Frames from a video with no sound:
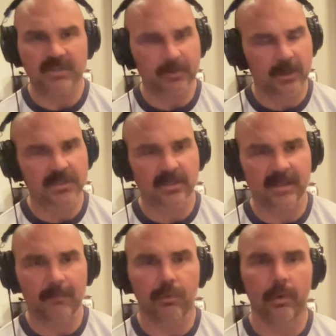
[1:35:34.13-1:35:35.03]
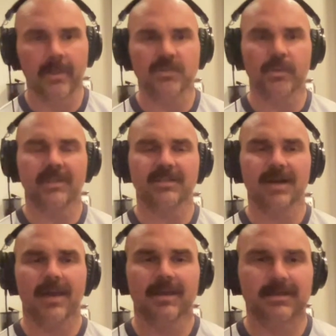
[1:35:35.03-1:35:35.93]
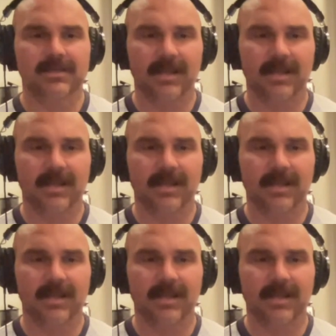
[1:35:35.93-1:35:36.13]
especially at that point, is we decided to